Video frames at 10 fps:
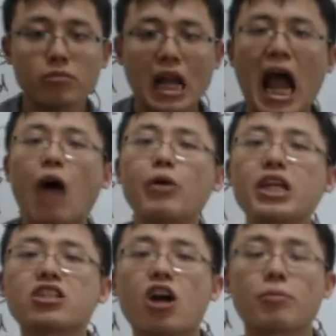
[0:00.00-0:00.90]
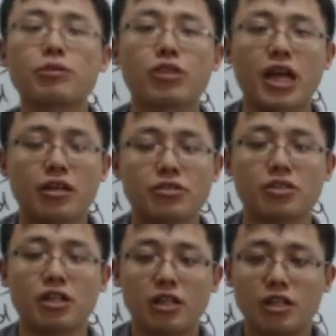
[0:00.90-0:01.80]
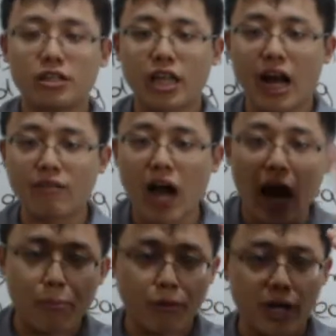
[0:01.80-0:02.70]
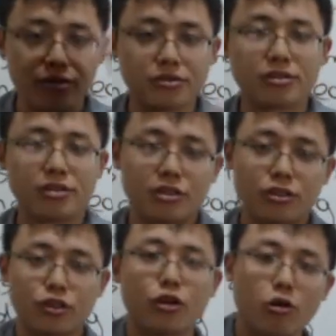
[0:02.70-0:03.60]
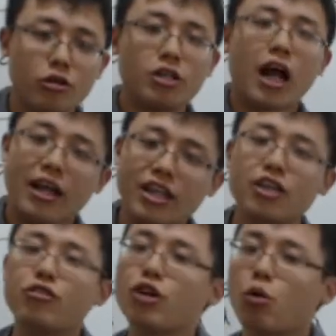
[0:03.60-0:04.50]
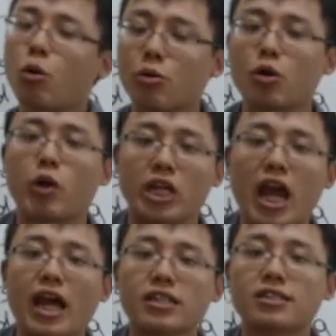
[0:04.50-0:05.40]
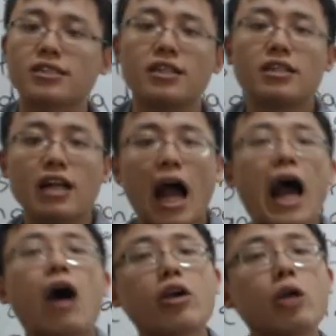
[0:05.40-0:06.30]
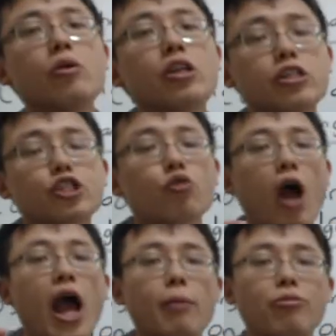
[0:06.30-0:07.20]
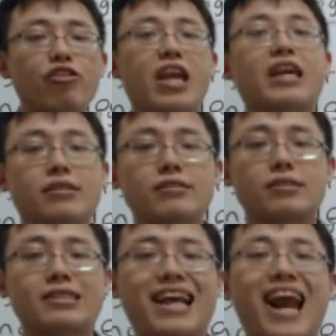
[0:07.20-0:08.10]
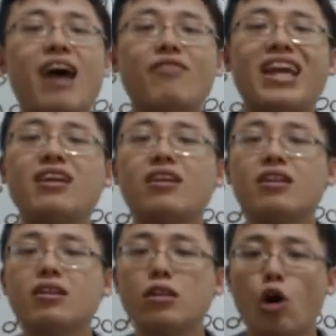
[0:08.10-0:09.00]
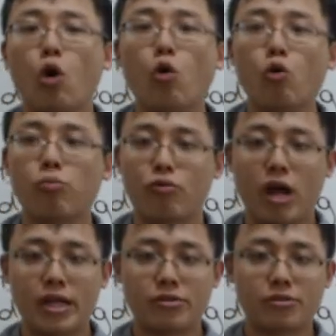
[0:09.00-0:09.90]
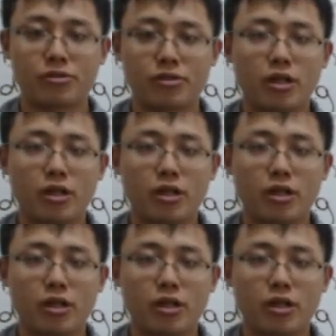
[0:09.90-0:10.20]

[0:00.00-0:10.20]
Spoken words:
how we can talk about things that have a high price. So I think you know where we're going next. How can we describe things that have a low price?